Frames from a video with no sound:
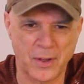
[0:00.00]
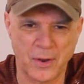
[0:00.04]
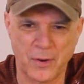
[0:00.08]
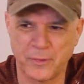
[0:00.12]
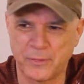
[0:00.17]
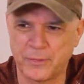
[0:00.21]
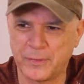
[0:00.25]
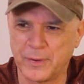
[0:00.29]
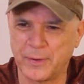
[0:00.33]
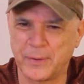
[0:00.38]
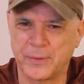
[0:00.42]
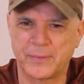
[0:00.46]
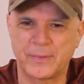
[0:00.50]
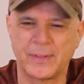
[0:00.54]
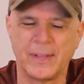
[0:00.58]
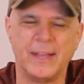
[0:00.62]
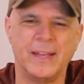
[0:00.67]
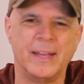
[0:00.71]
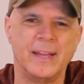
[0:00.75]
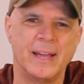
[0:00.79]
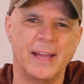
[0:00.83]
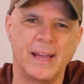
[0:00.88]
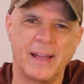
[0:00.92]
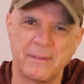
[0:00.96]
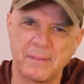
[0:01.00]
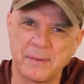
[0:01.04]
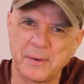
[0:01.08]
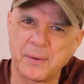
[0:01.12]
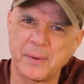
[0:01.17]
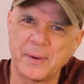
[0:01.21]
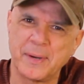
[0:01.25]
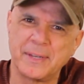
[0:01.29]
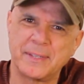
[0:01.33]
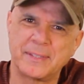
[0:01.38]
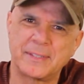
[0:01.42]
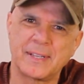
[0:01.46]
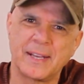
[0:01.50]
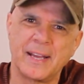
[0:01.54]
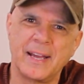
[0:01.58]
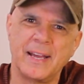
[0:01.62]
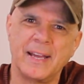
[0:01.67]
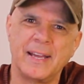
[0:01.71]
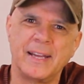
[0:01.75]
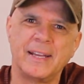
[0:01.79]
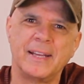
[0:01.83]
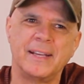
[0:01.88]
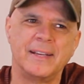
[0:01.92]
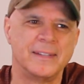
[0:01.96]
go, folks. Have a great
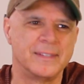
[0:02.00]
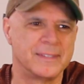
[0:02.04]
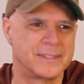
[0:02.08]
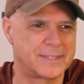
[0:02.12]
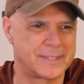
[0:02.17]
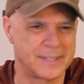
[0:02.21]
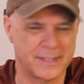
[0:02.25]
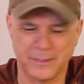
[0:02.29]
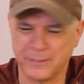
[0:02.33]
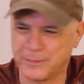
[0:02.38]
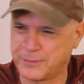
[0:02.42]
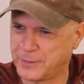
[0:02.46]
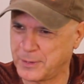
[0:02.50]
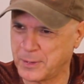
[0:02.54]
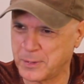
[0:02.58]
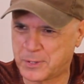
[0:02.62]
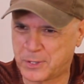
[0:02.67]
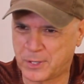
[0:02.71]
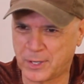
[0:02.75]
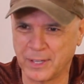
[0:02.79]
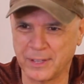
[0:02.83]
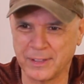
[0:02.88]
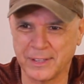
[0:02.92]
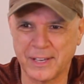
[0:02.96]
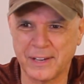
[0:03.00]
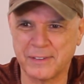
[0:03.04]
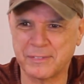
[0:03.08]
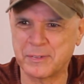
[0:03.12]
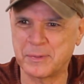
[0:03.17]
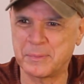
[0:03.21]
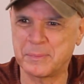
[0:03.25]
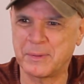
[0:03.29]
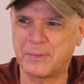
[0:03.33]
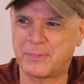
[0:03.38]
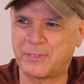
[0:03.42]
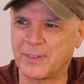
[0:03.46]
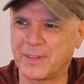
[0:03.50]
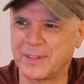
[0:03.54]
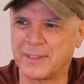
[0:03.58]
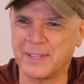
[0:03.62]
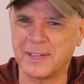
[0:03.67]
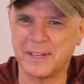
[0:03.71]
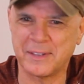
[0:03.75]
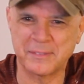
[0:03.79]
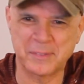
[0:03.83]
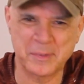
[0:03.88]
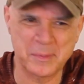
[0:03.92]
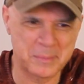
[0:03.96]
day. Tell folks you love them if you
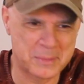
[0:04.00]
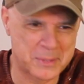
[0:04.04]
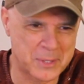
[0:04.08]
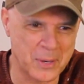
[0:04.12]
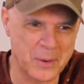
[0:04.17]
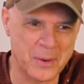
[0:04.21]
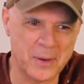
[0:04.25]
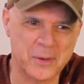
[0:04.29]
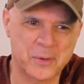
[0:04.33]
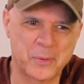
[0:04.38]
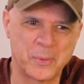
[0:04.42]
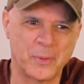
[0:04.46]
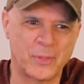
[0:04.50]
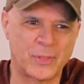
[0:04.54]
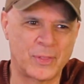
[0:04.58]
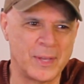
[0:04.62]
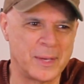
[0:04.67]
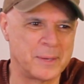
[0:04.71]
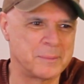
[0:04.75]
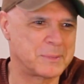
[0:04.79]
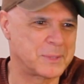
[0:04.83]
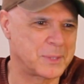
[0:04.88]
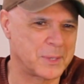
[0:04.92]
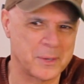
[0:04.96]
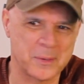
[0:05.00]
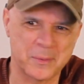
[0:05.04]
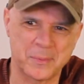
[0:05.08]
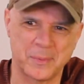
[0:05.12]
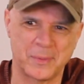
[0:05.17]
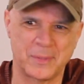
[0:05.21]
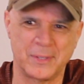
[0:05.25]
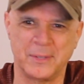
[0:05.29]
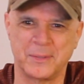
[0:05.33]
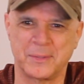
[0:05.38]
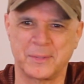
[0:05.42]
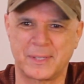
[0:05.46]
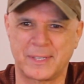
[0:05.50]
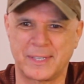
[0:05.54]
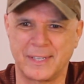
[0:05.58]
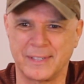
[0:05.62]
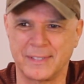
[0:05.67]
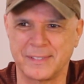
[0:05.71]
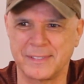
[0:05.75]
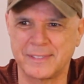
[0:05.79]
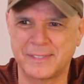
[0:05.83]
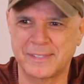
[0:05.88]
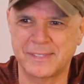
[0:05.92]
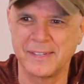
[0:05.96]
love them. Talk with them. Talk with your
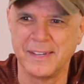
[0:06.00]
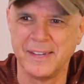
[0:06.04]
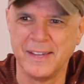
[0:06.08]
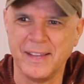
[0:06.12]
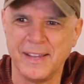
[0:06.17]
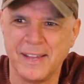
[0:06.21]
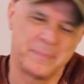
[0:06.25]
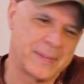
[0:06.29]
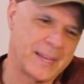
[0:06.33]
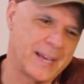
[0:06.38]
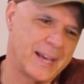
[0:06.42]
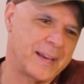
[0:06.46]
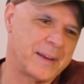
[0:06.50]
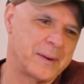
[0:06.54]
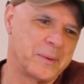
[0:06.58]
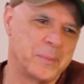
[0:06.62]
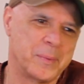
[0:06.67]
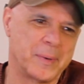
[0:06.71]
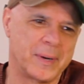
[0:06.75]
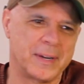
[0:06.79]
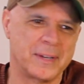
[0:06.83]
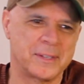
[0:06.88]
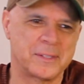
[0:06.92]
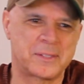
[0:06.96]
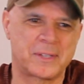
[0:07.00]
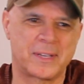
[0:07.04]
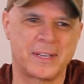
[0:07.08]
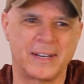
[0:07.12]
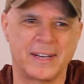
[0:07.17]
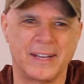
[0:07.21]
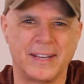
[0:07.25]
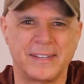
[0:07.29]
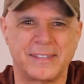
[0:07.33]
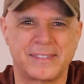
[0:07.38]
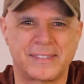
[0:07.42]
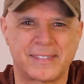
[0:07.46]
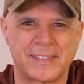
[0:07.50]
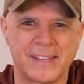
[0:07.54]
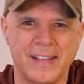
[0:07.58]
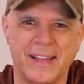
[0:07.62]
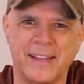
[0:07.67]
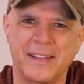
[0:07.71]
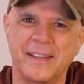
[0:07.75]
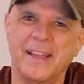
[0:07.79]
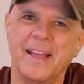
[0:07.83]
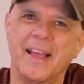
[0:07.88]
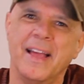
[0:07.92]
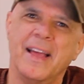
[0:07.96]
kids. I don't know. What else can I
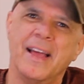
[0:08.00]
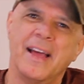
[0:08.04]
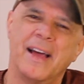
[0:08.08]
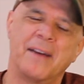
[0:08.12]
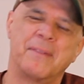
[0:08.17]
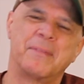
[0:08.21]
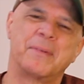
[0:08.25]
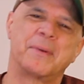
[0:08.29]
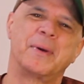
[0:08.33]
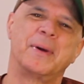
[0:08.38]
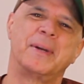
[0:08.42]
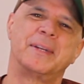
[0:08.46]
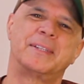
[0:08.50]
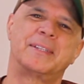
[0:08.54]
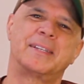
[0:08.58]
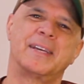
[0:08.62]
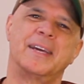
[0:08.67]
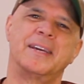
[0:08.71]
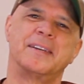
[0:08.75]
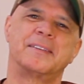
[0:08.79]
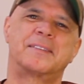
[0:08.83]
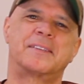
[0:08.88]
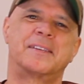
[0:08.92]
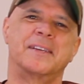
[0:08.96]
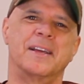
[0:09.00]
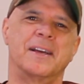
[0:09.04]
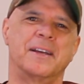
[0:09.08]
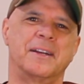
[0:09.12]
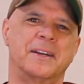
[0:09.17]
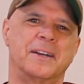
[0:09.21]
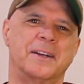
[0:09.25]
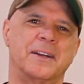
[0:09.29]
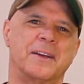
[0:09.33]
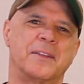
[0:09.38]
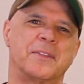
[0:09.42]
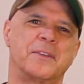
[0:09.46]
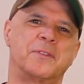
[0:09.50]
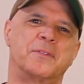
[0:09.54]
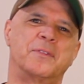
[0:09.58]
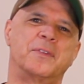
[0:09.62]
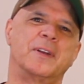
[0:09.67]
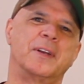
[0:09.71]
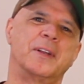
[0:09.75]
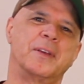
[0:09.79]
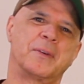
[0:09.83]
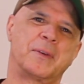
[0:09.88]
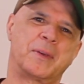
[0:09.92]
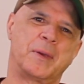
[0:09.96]
say? Have a great day. See you on another
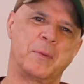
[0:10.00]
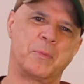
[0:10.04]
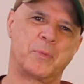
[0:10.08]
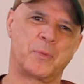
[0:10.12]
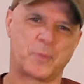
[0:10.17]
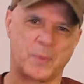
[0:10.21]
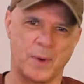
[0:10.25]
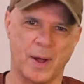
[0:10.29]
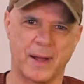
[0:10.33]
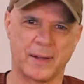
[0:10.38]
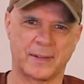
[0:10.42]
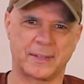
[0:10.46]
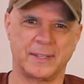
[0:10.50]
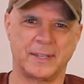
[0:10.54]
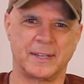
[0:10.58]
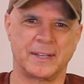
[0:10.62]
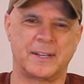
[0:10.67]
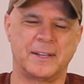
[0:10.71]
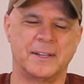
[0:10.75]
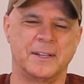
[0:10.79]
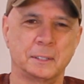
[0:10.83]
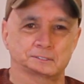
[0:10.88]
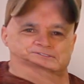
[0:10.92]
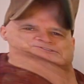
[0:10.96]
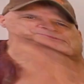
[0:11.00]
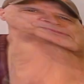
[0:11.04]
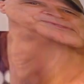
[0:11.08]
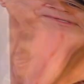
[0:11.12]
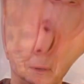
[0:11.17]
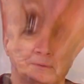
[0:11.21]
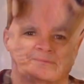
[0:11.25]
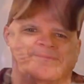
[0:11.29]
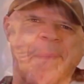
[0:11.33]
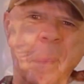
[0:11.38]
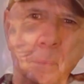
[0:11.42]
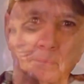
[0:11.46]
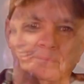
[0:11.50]
video. Keep rocking the country.